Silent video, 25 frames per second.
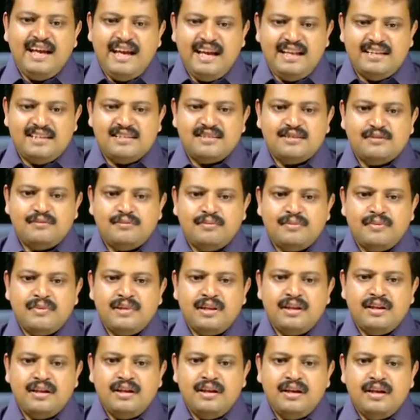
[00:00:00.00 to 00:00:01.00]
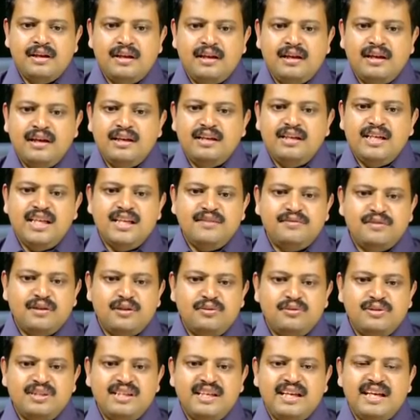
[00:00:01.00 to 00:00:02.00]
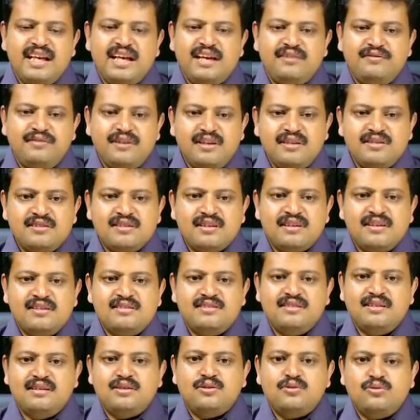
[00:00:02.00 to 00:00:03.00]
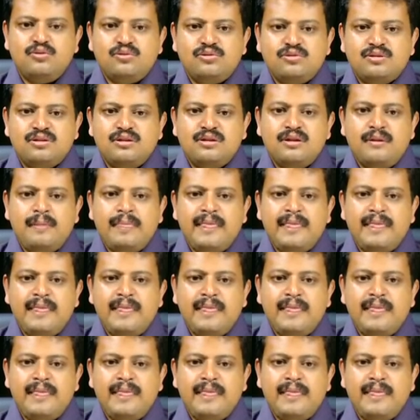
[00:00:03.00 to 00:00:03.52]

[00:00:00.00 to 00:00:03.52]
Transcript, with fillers: Hence, leave alone the evidence against the accused,